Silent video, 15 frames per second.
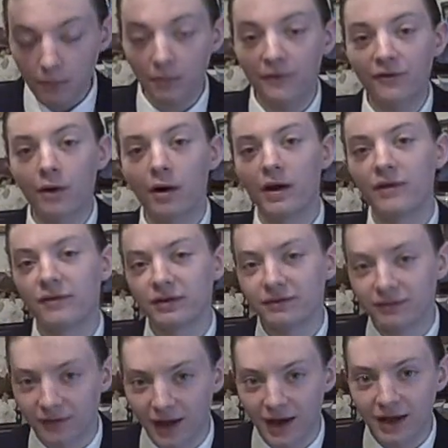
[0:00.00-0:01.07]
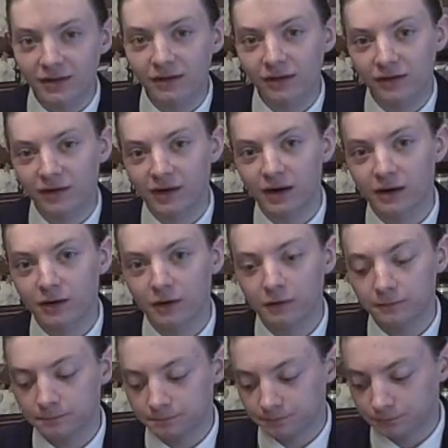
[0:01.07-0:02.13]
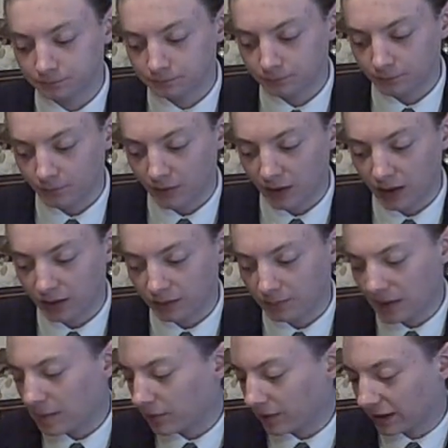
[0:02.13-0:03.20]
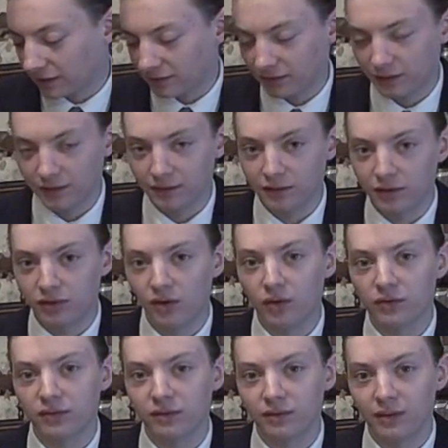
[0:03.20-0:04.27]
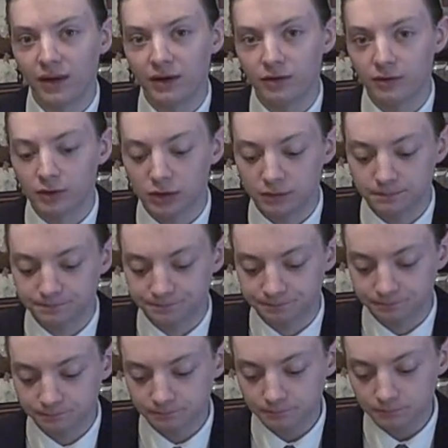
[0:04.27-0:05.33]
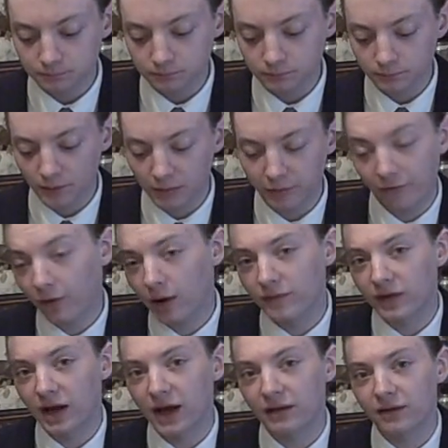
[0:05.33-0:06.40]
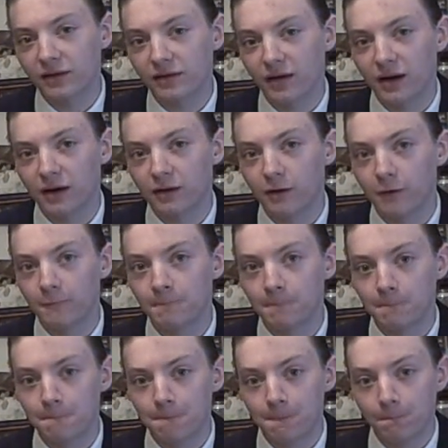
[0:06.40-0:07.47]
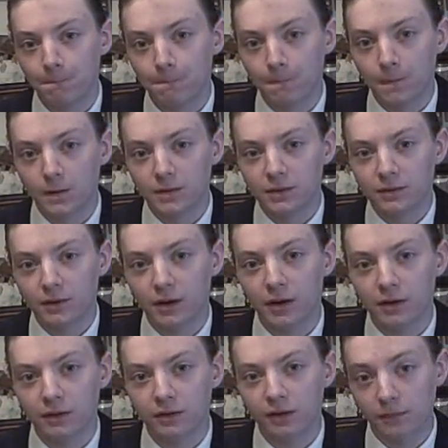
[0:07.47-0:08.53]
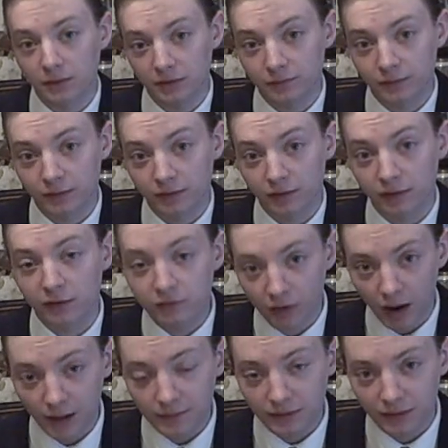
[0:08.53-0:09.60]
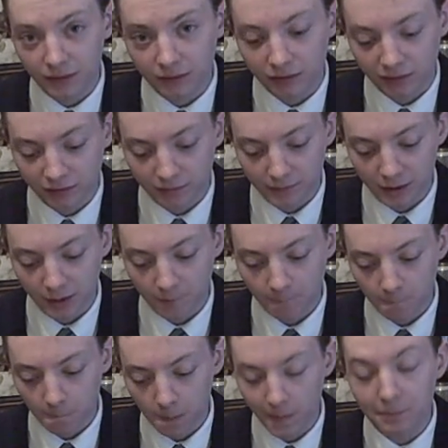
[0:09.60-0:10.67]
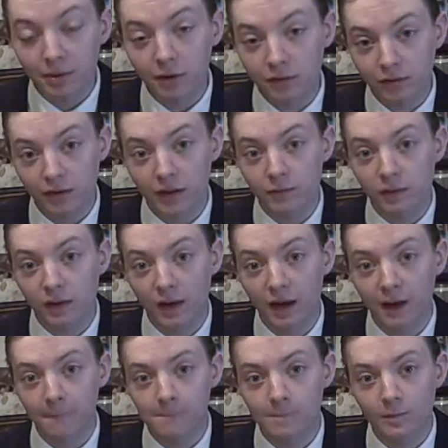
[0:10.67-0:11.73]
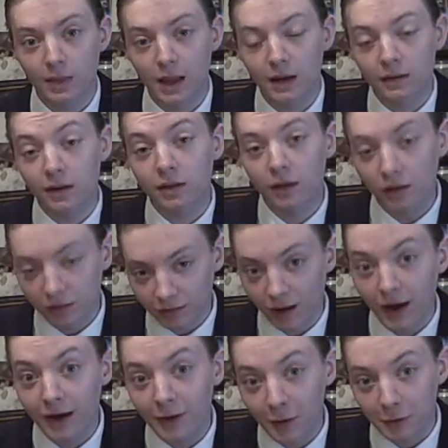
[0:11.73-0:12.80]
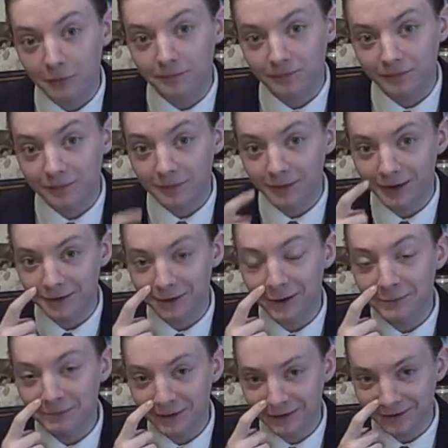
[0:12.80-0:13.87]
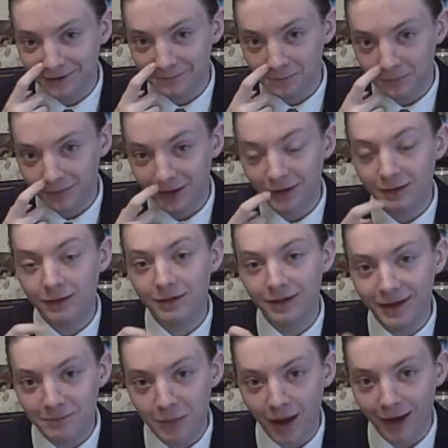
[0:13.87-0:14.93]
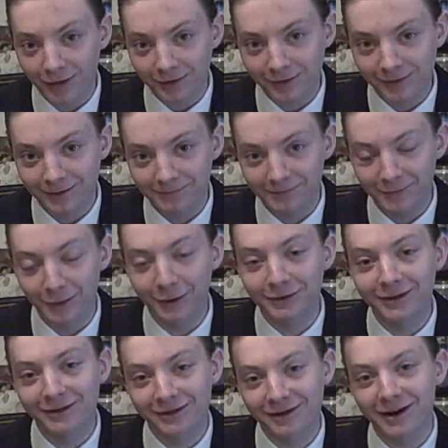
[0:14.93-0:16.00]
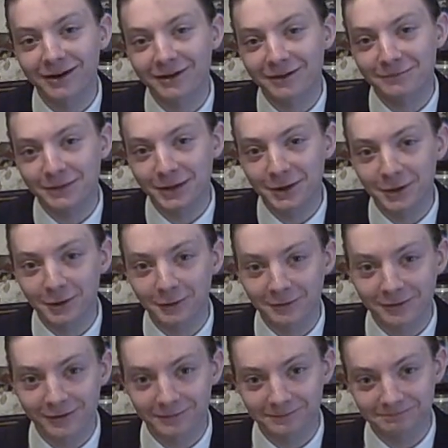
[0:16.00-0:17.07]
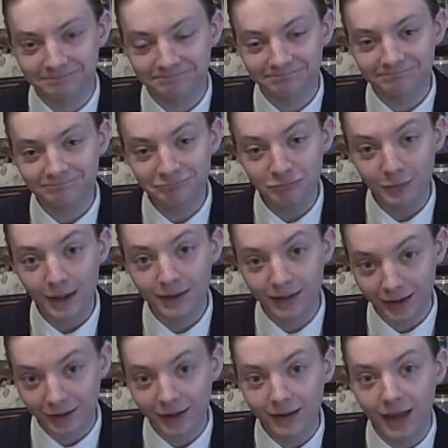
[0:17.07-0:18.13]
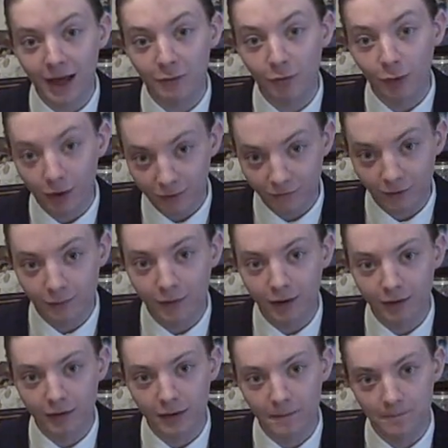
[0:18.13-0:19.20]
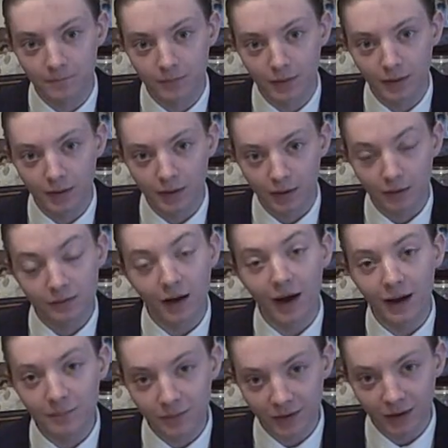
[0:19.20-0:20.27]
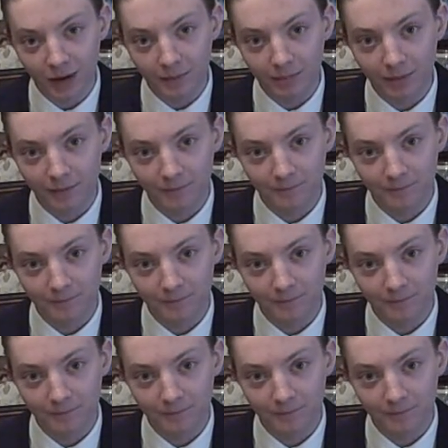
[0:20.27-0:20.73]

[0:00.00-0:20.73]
Before I even had this taco, and maybe we'll get to the salsa later on. Before I even had this taco, someone was describing this to me personally. They were saying that this taco, in their opinion, is the best on this side of the Pecos. They said that word for word. Hyped it up,